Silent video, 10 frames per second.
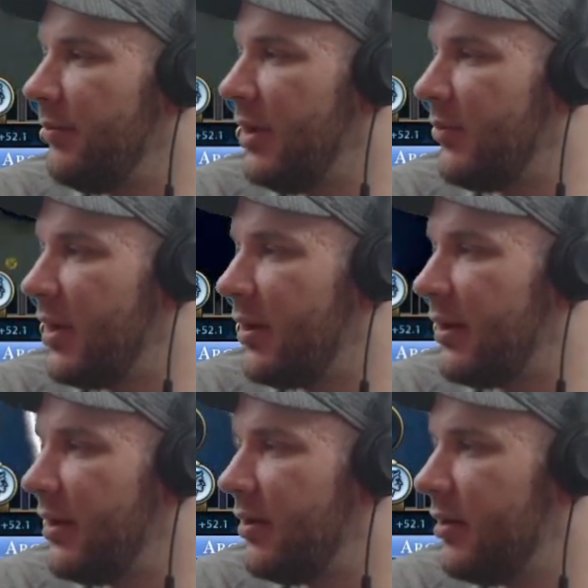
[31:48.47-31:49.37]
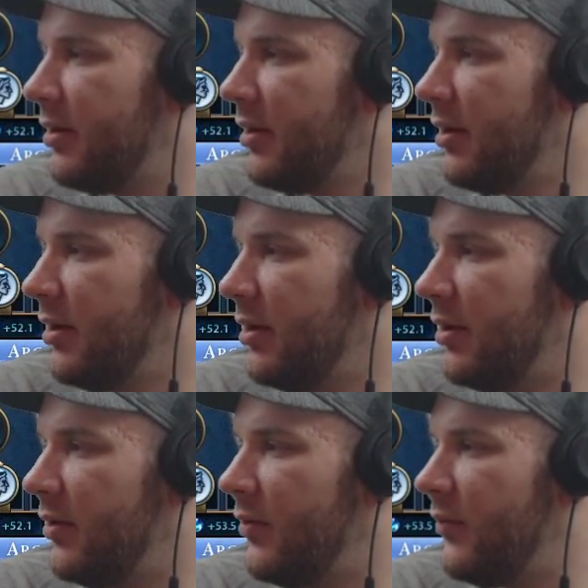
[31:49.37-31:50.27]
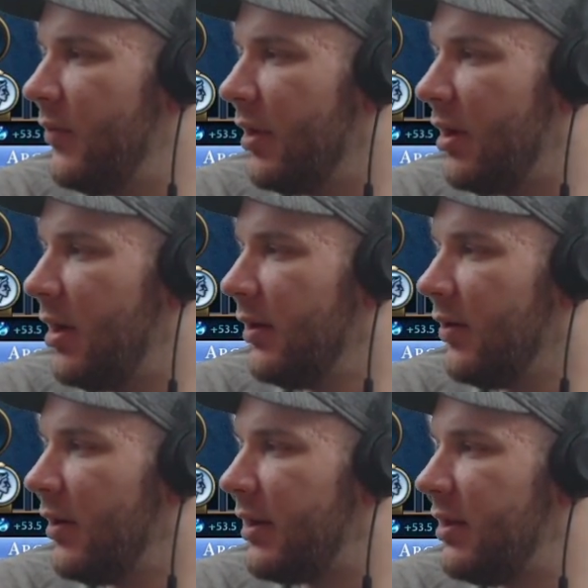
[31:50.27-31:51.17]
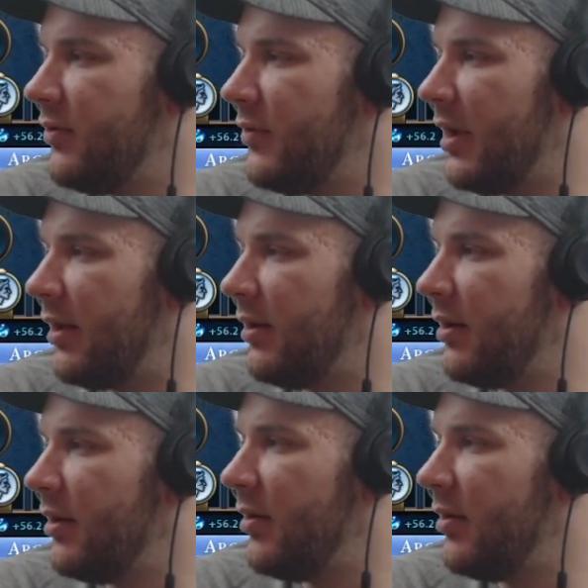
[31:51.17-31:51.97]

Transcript: Meanwhile, here, we'll unlock you and